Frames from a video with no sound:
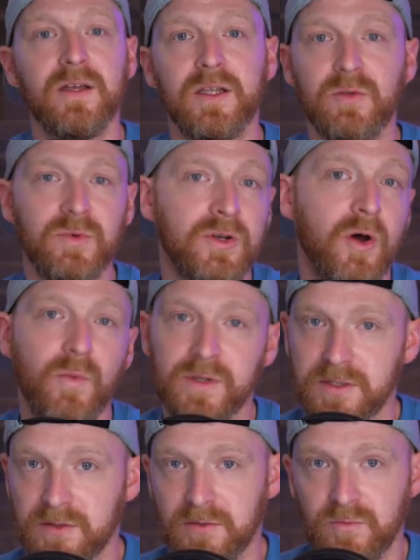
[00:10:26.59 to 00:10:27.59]
You would not
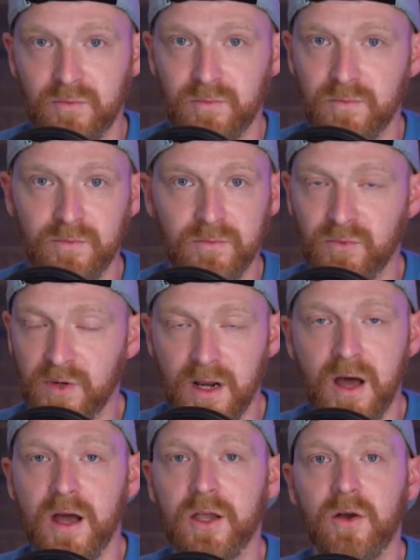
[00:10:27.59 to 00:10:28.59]
want to
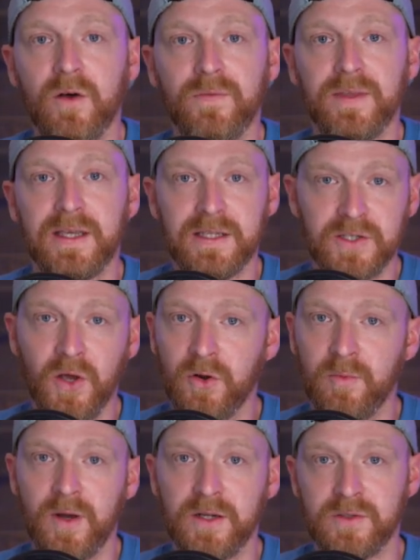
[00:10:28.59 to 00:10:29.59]
rely on the internal
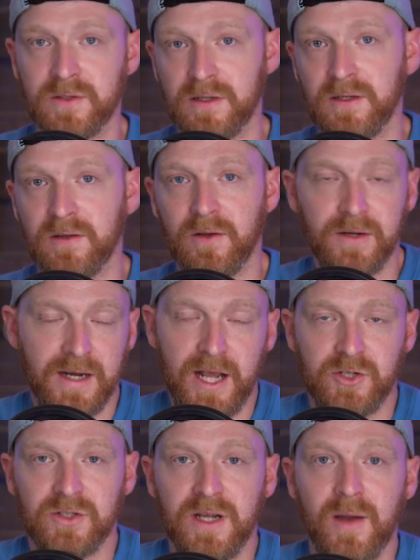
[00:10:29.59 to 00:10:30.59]
mics on an
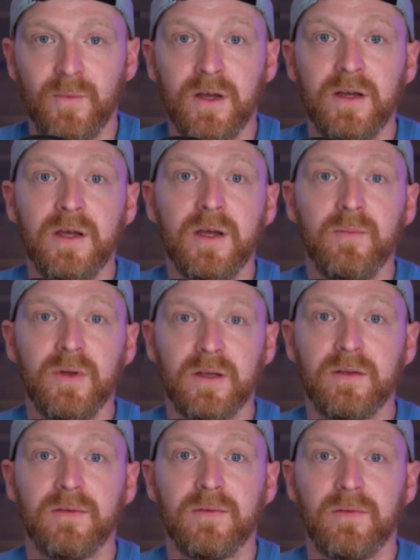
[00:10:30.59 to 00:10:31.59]
action camera,
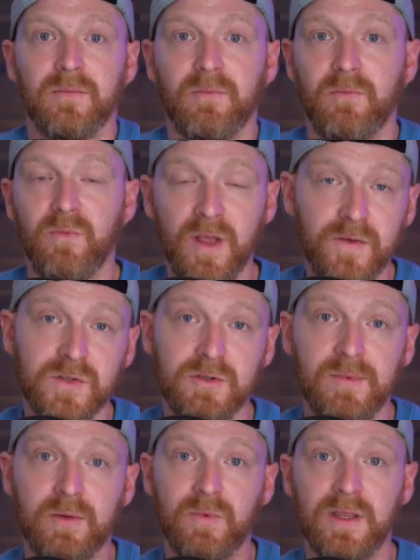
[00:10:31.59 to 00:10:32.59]
but live
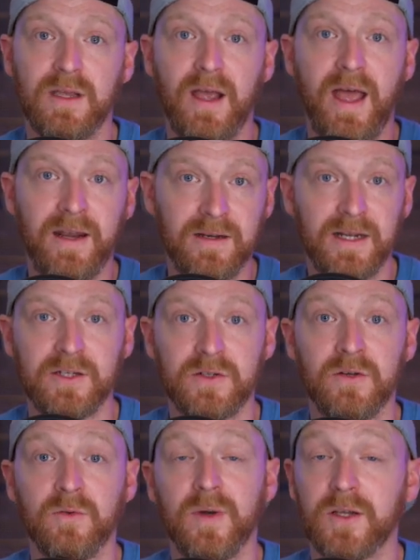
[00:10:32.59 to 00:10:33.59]
streaming with it and an
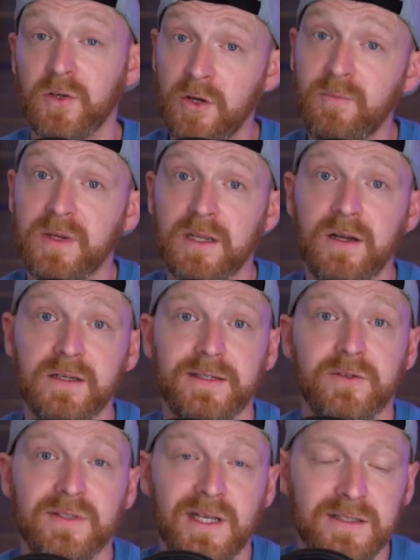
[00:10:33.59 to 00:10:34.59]
external mic could be a nice
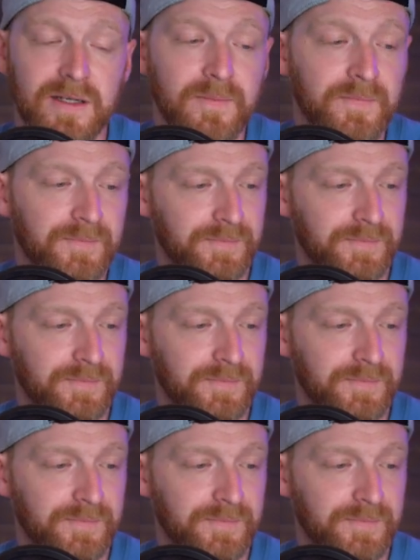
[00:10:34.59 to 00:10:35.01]
little setup.